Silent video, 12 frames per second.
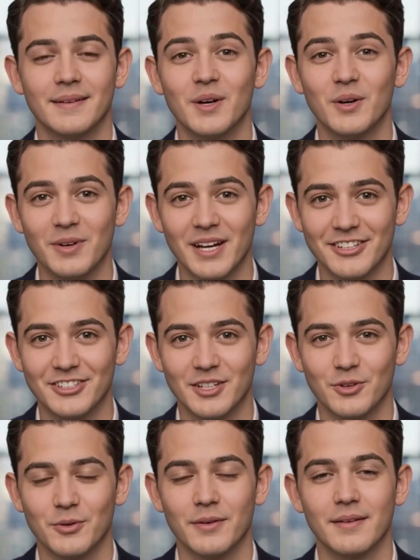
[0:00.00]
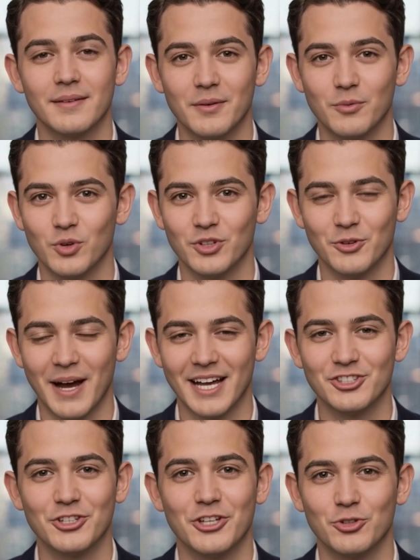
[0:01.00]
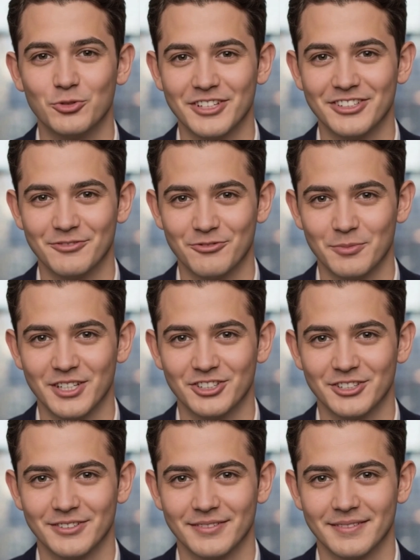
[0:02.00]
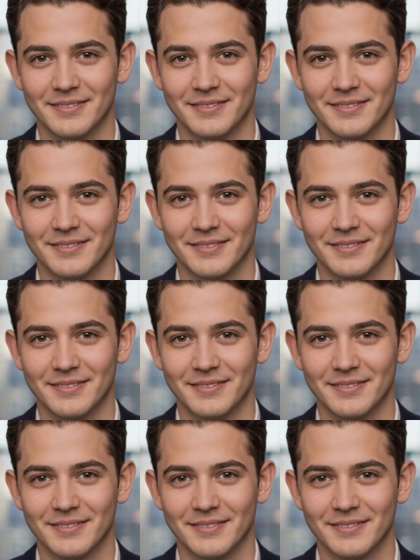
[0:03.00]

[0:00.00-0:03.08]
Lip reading: Alright, so what do you actually do with this information?